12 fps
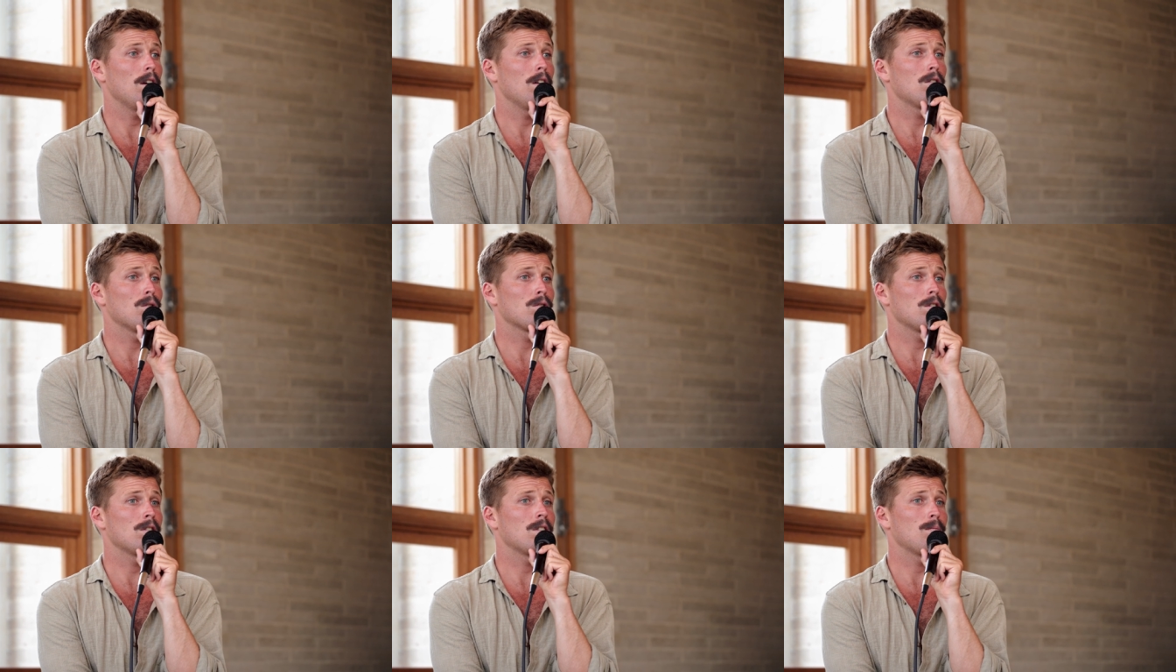it's
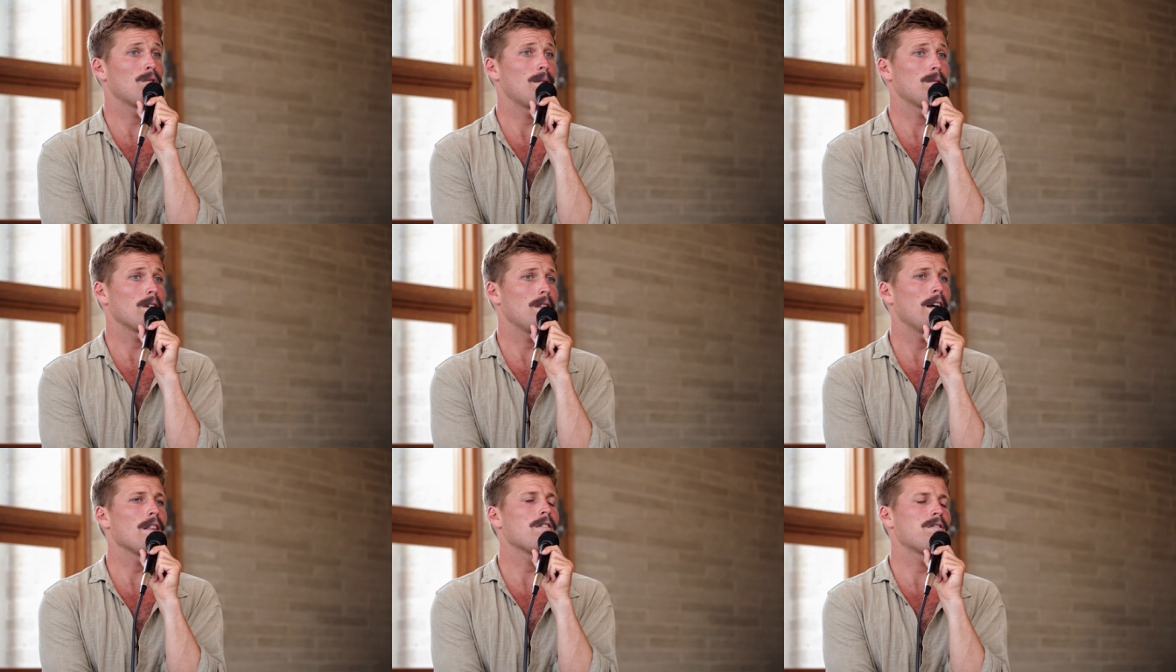also sometimes like
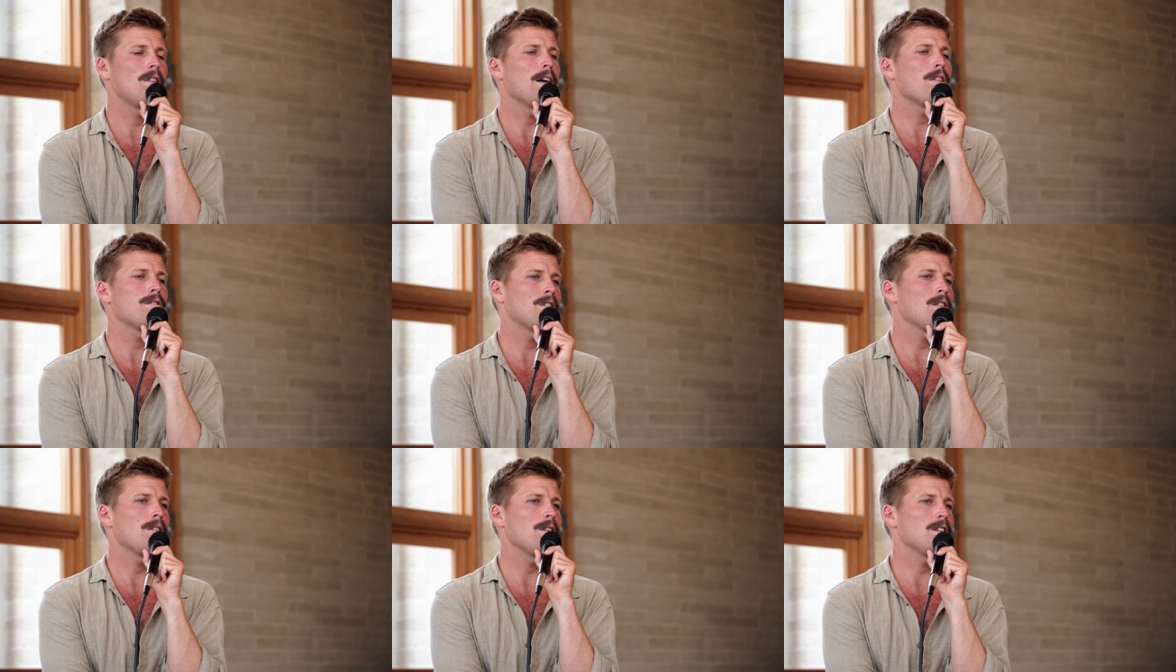let let
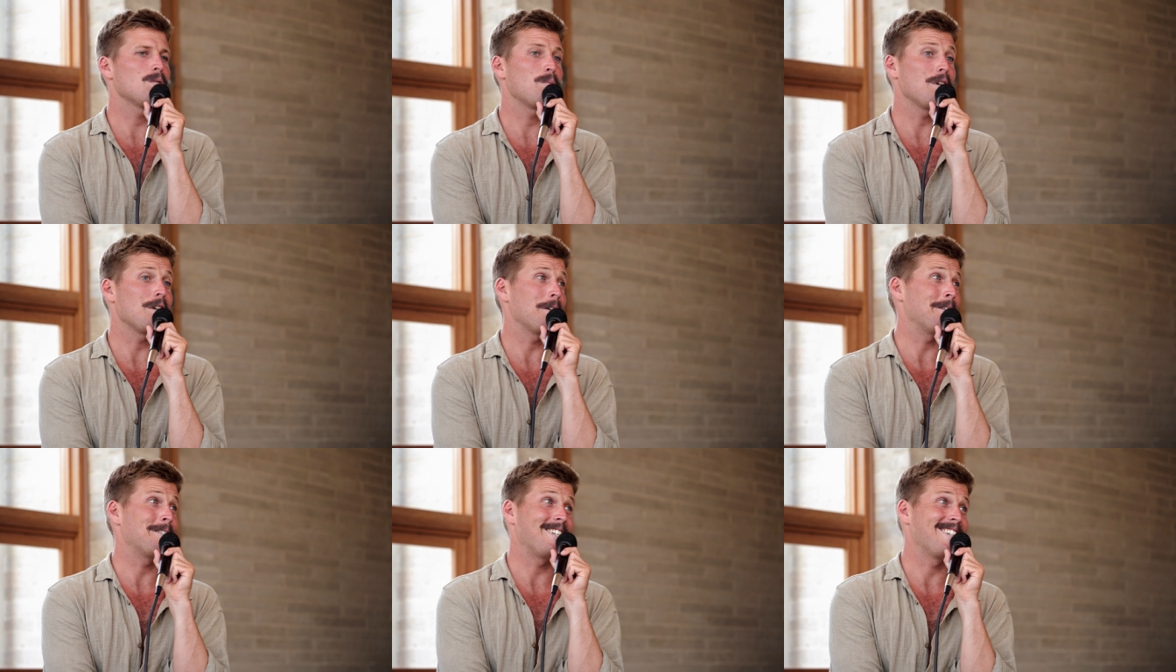certain things be
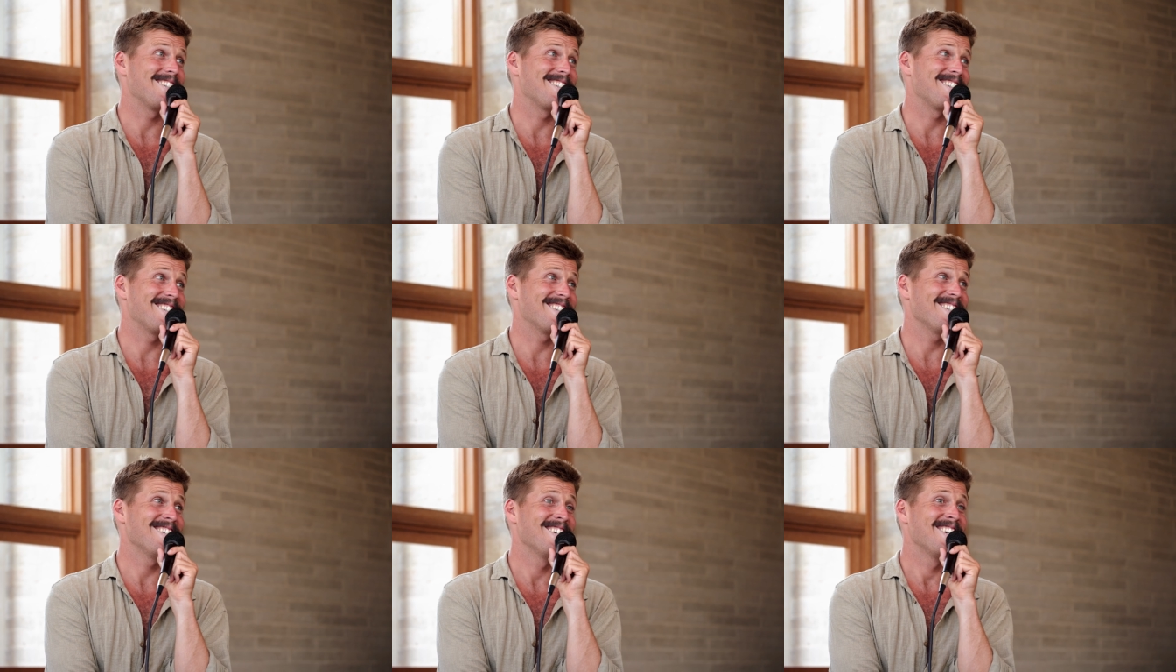easy you
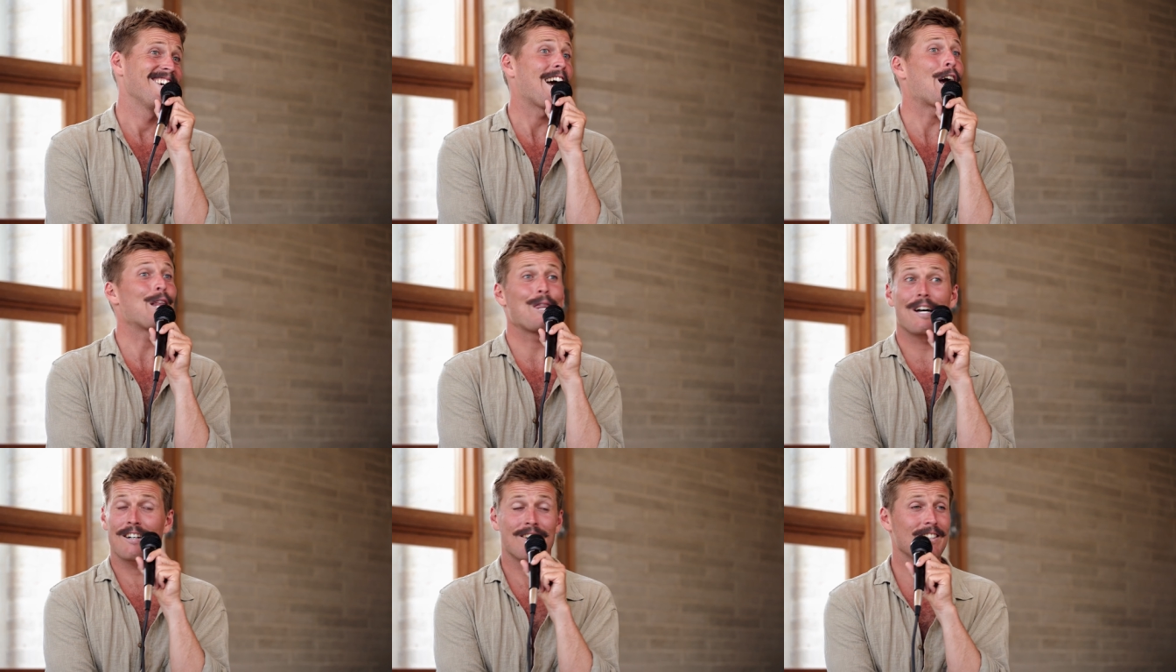know yeah
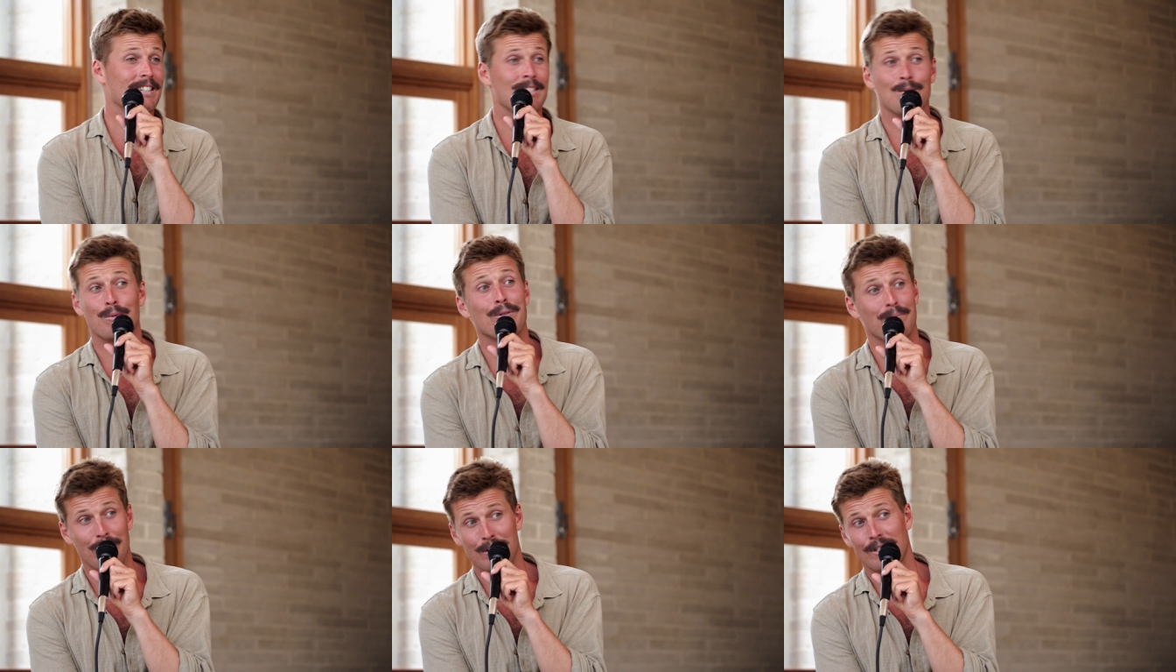and luckily
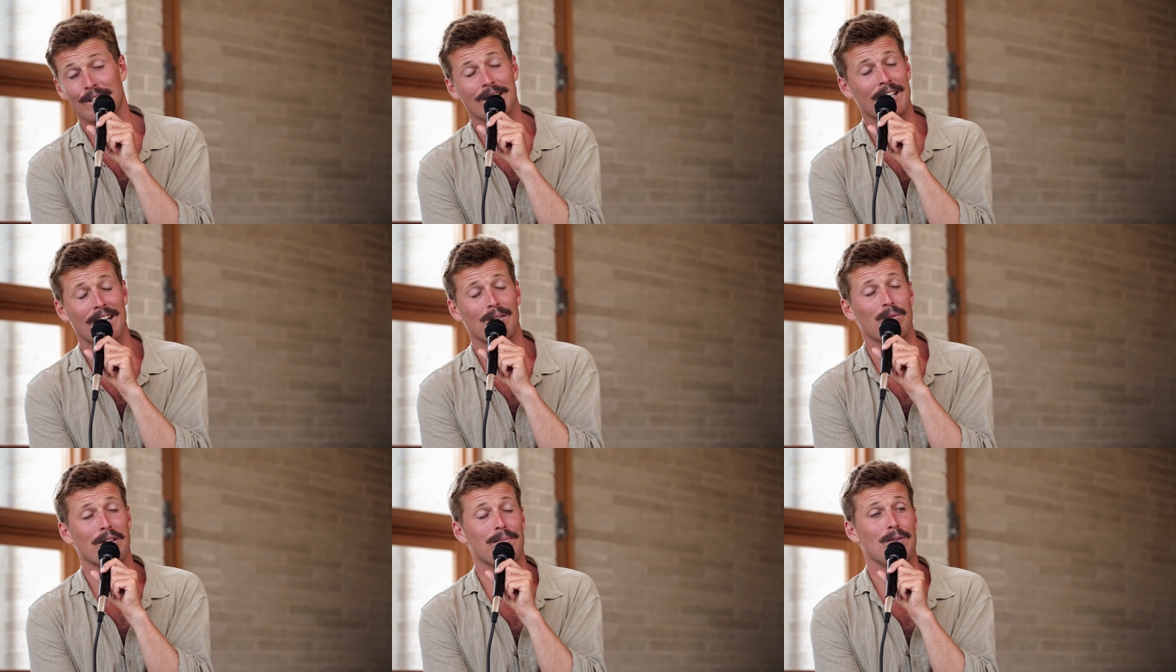with music
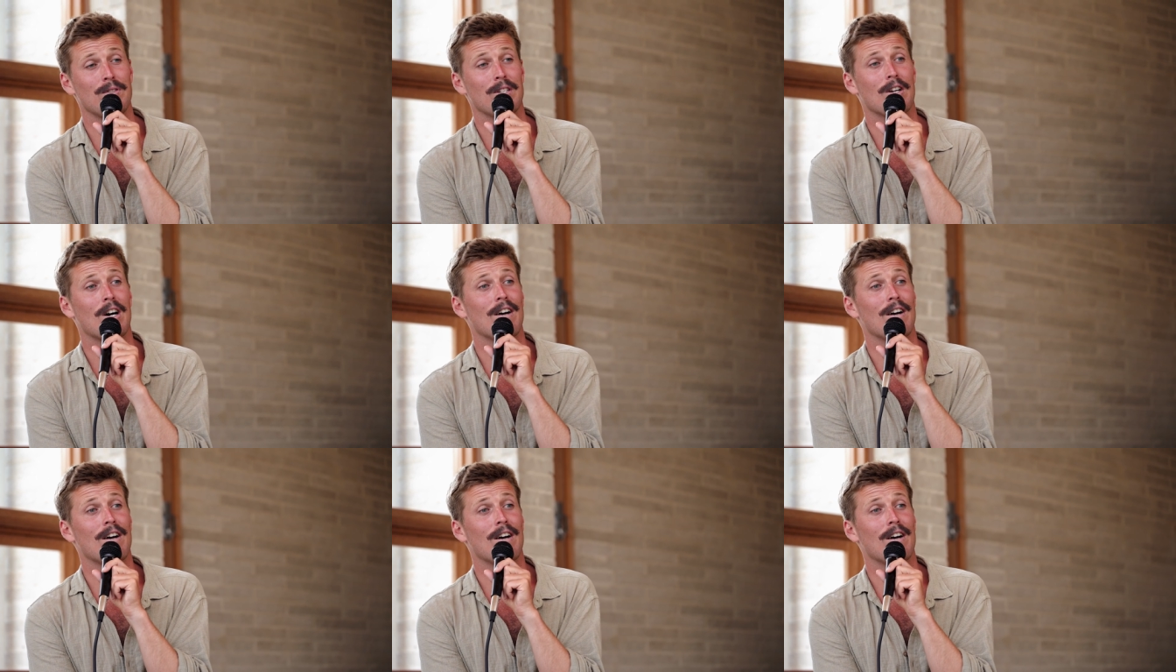again with music